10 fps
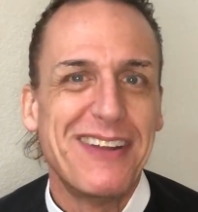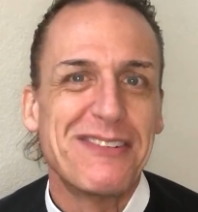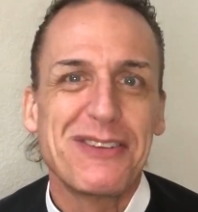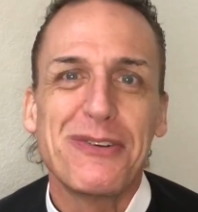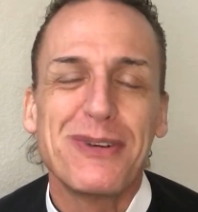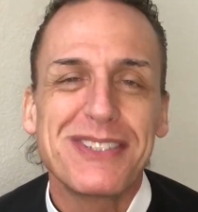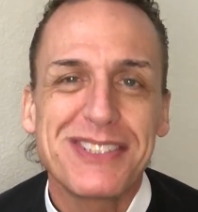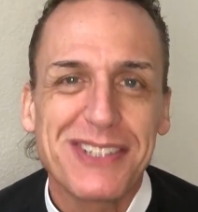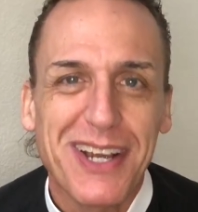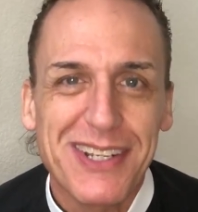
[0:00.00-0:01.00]
I don't know what
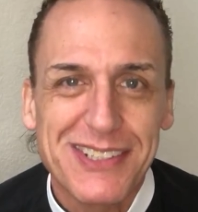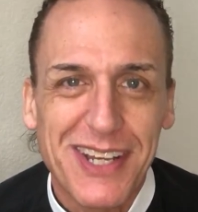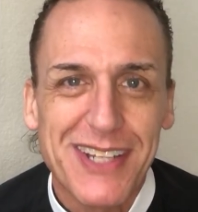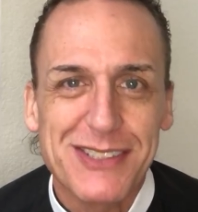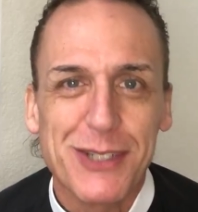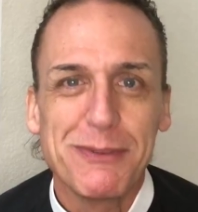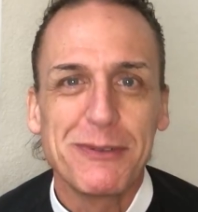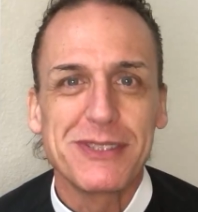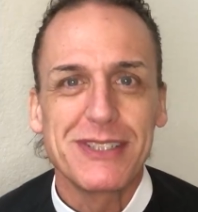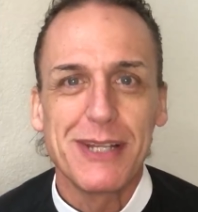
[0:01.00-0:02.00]
Scott's sermon
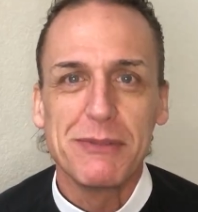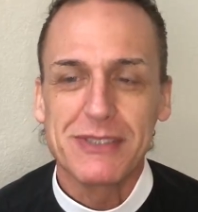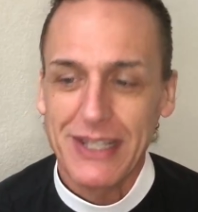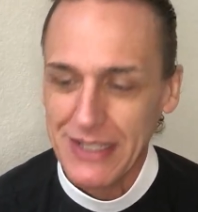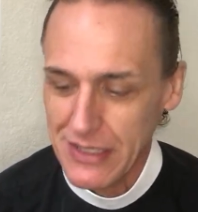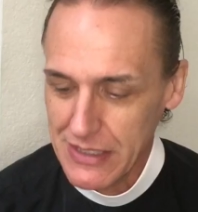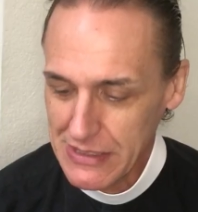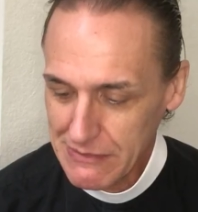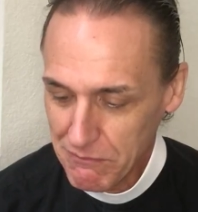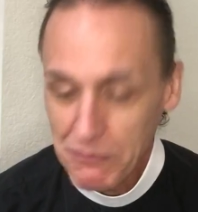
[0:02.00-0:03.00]
was today, but it's like,
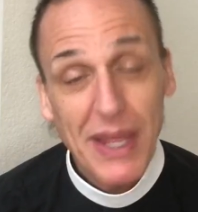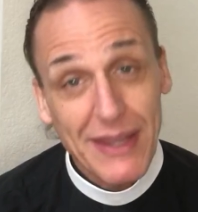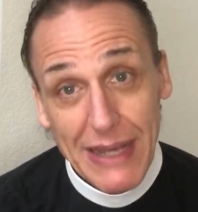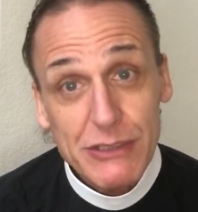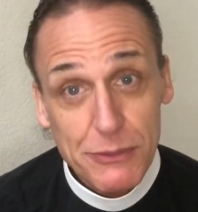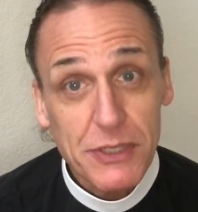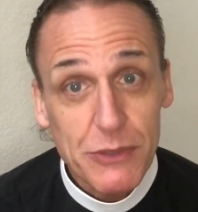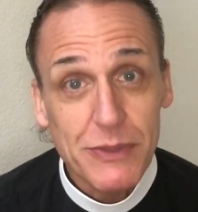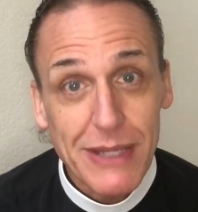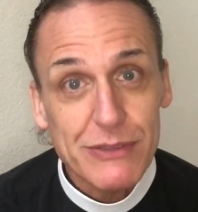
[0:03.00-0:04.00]
that, that was a
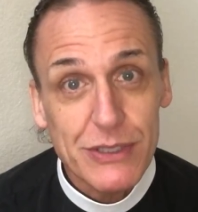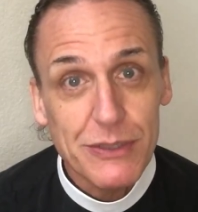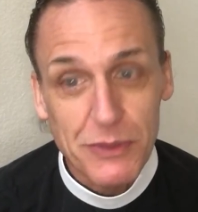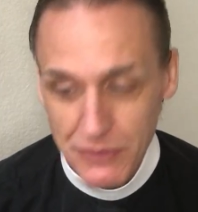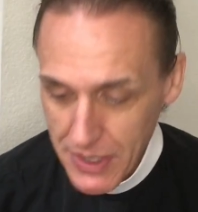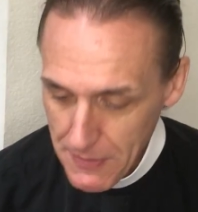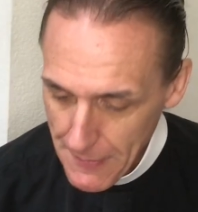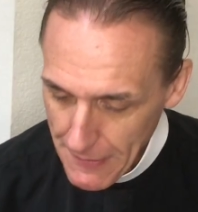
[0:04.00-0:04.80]
good, that was a good one, right?